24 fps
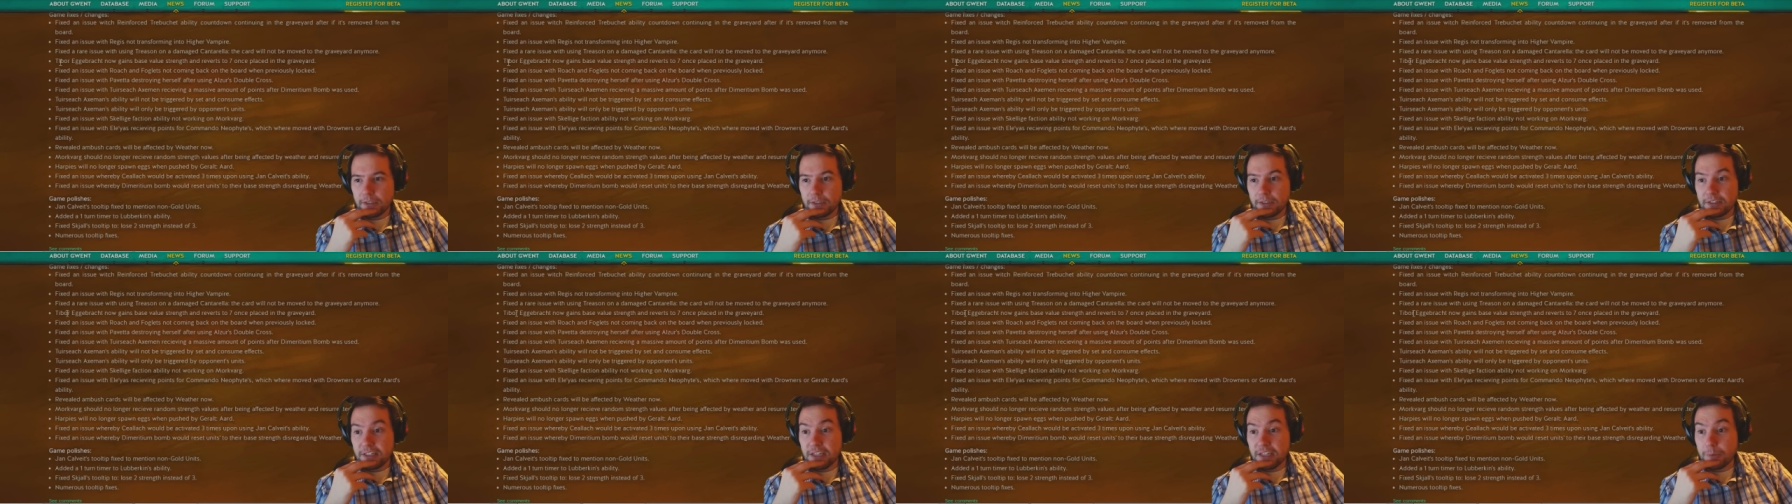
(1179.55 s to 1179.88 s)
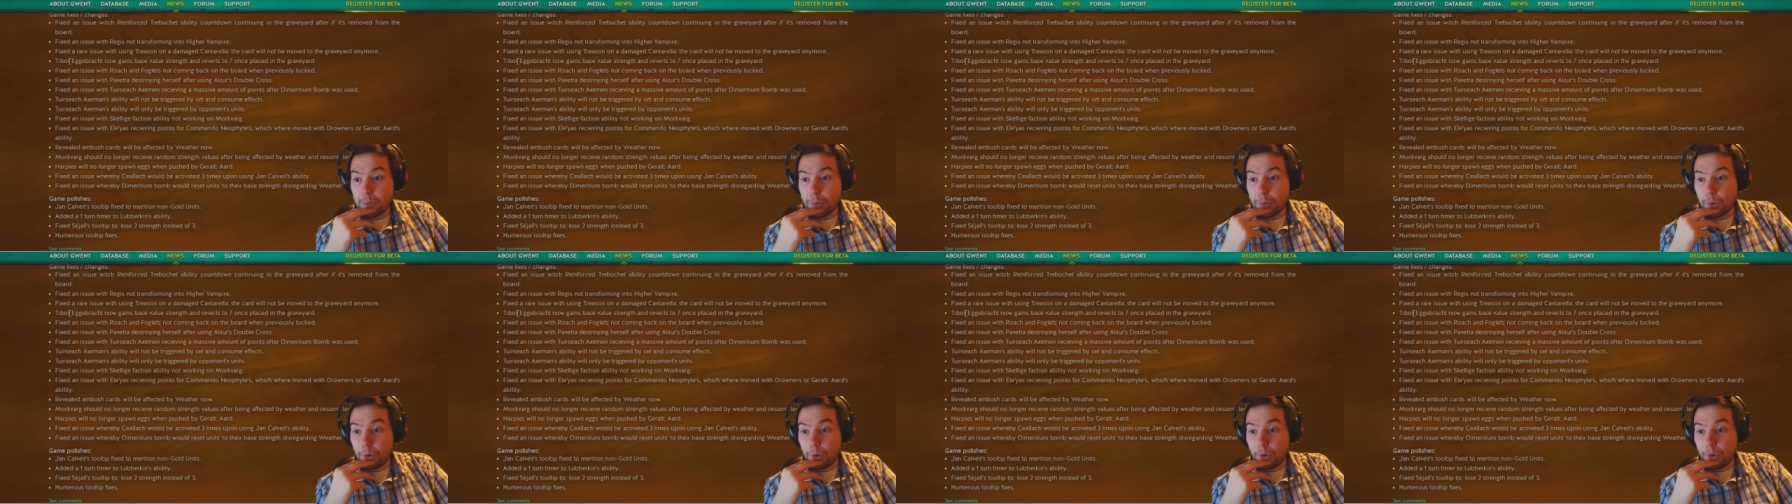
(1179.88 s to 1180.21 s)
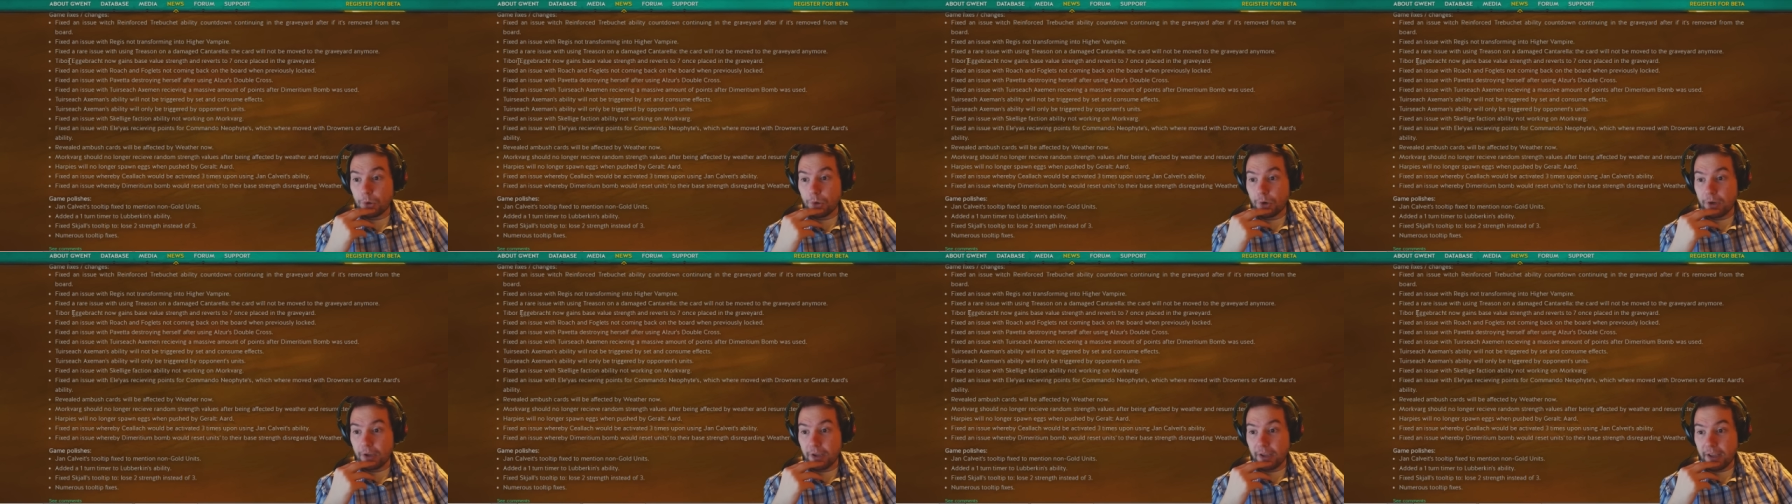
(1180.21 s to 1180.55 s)

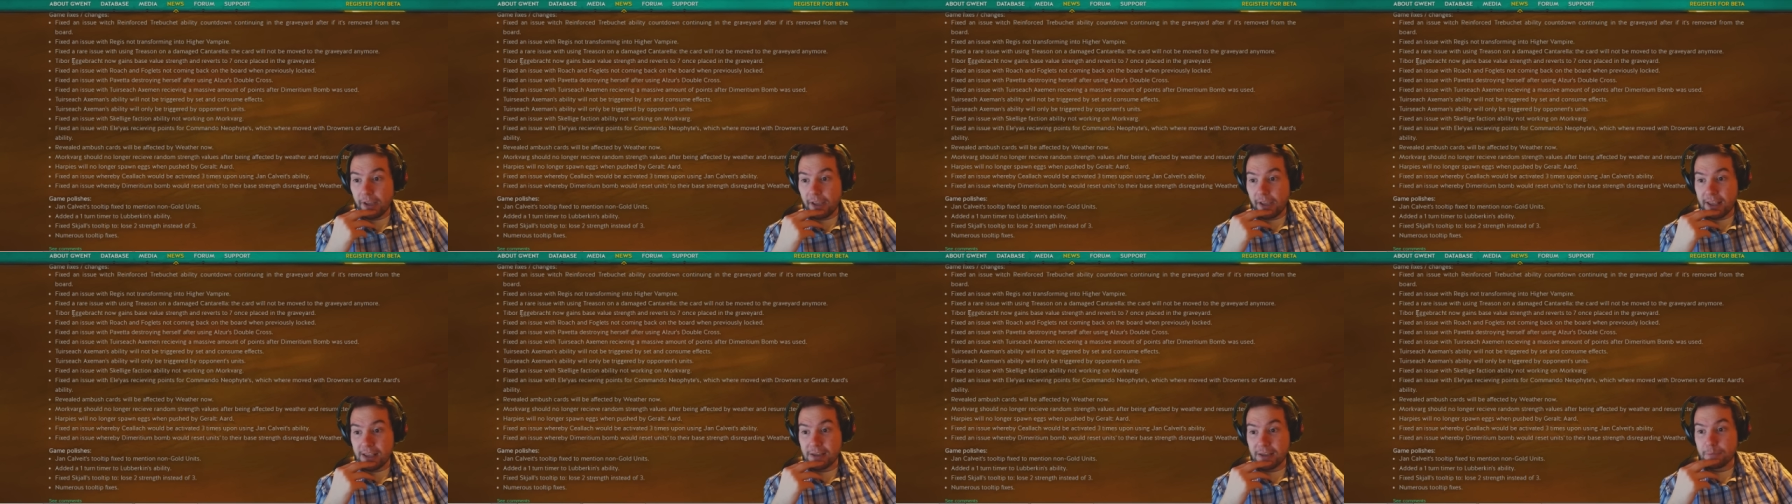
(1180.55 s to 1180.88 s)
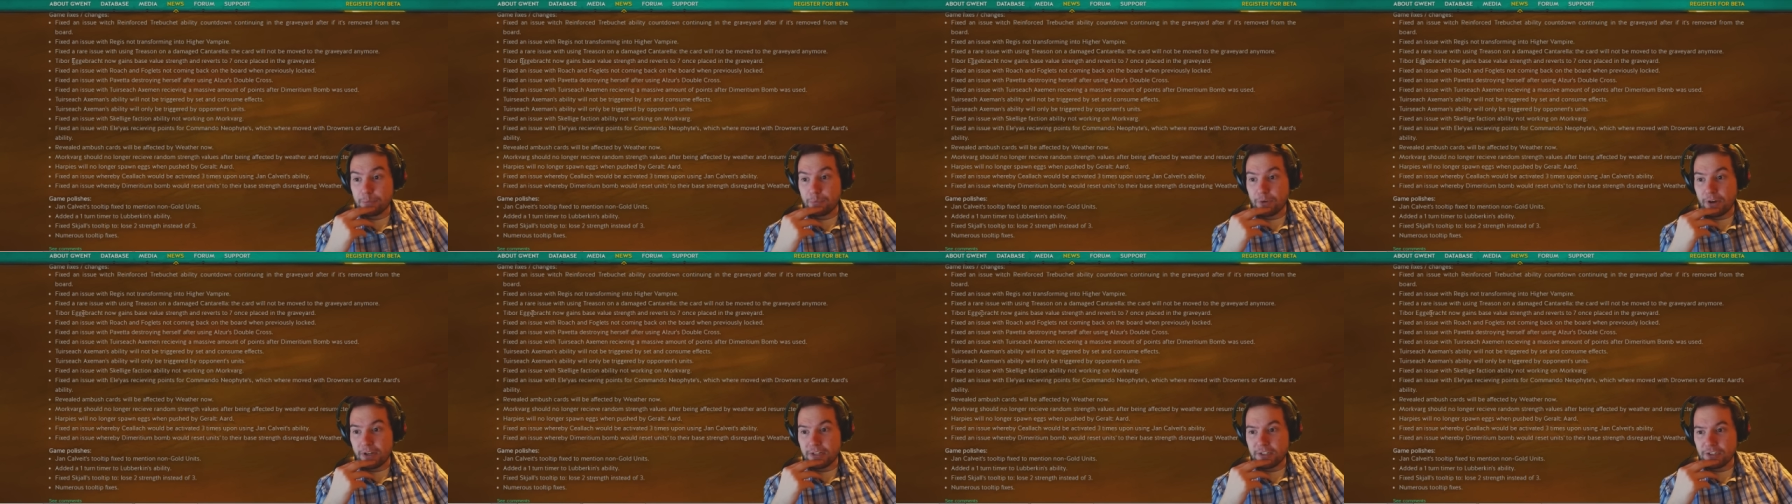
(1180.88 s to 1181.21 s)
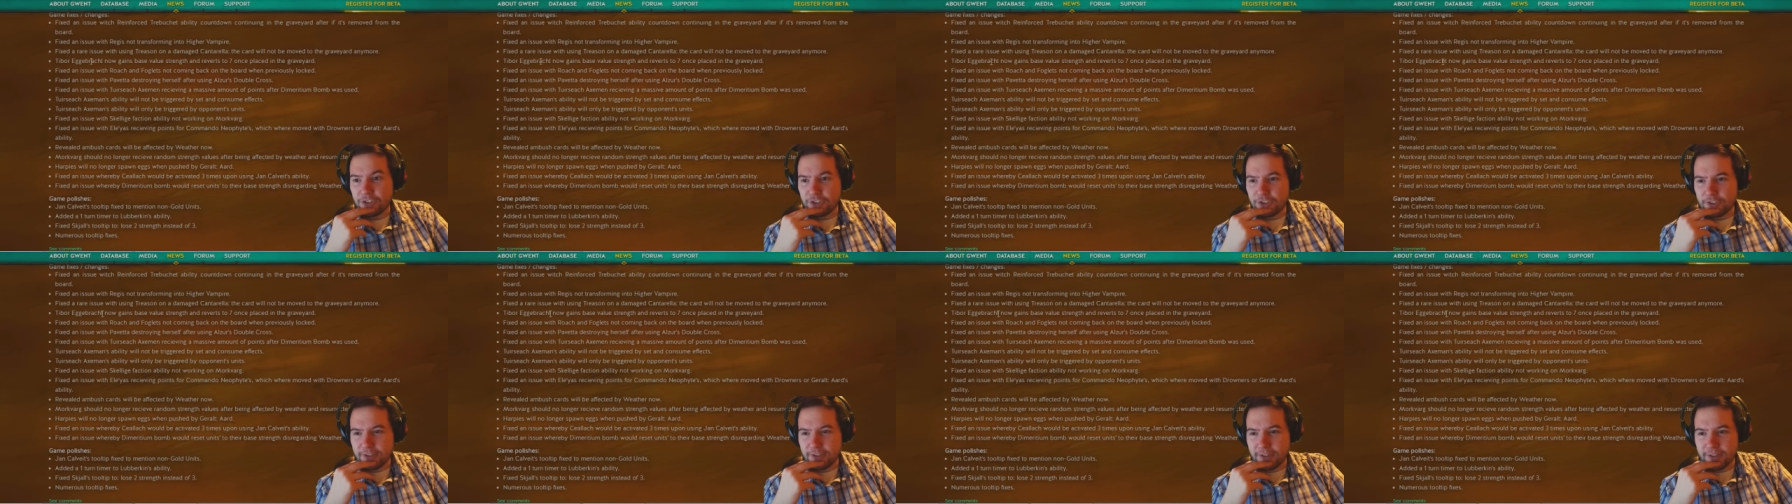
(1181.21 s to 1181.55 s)
Tibor
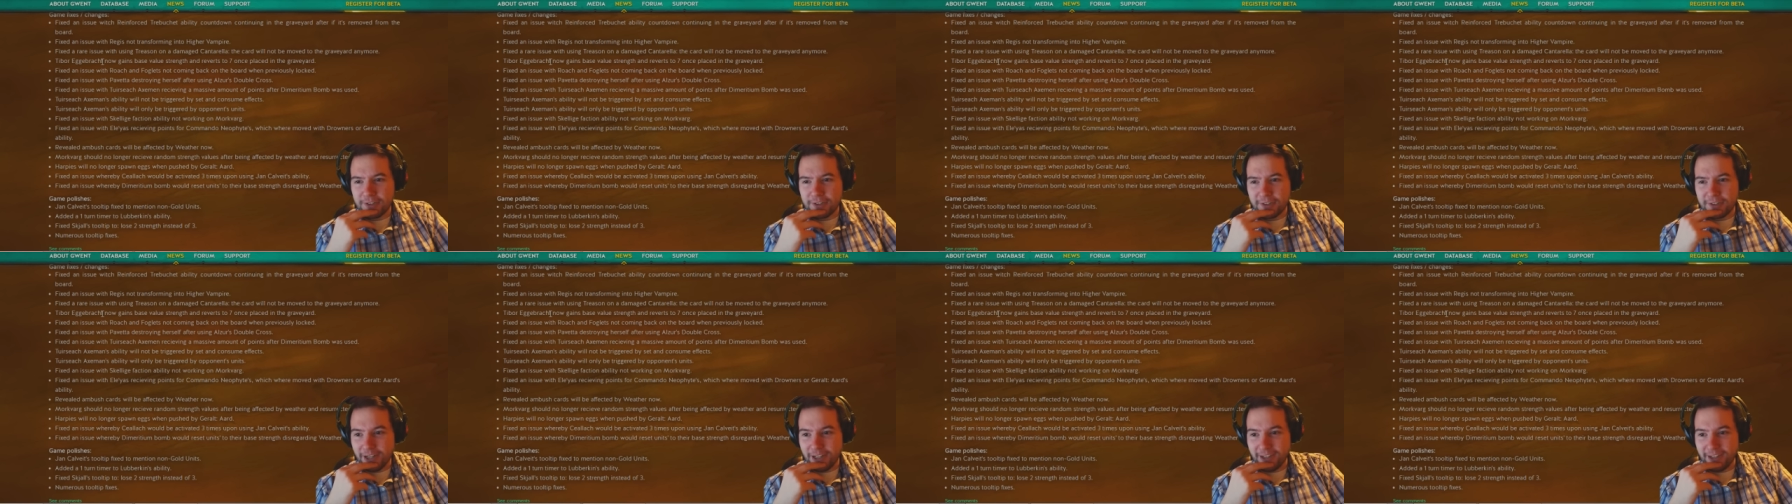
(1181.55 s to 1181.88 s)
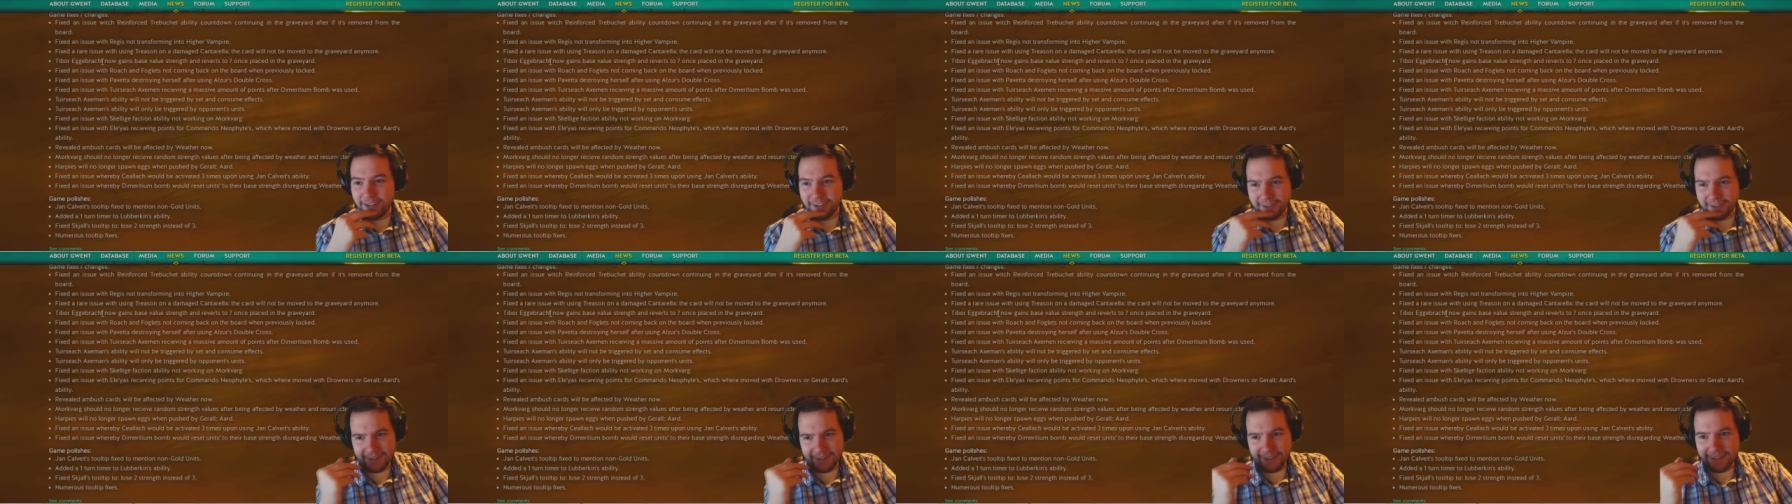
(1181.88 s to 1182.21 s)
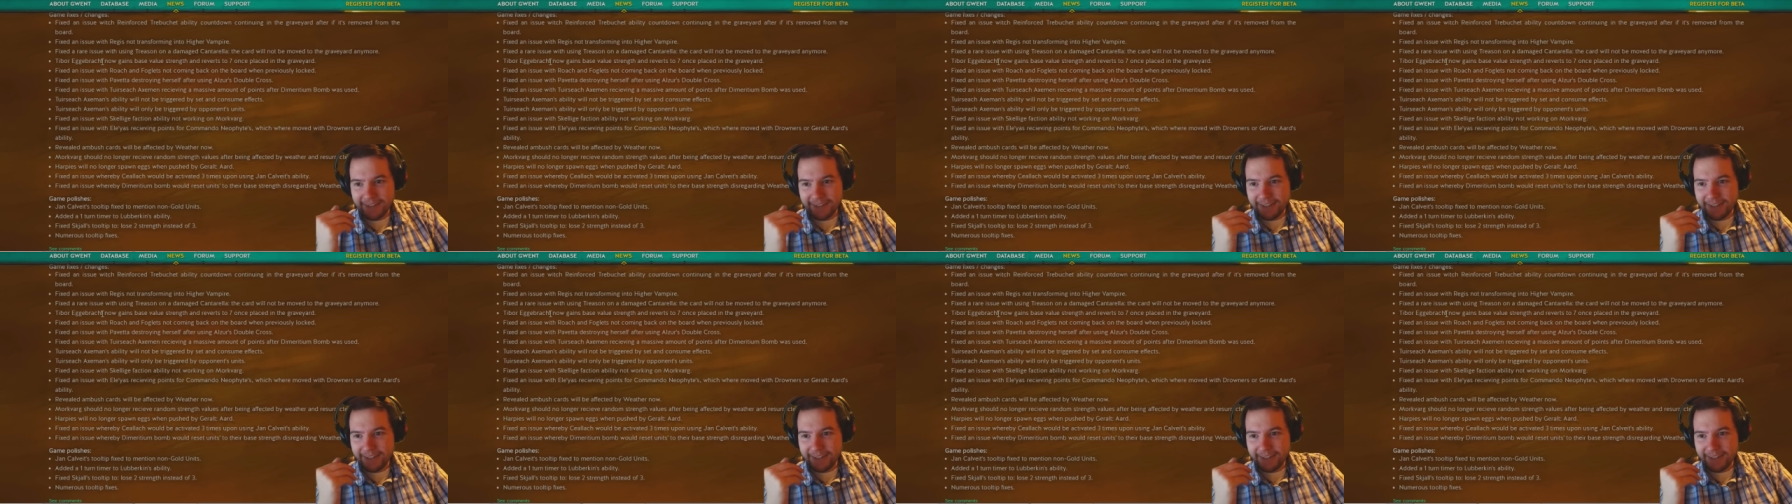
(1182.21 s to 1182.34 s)
Eggbranch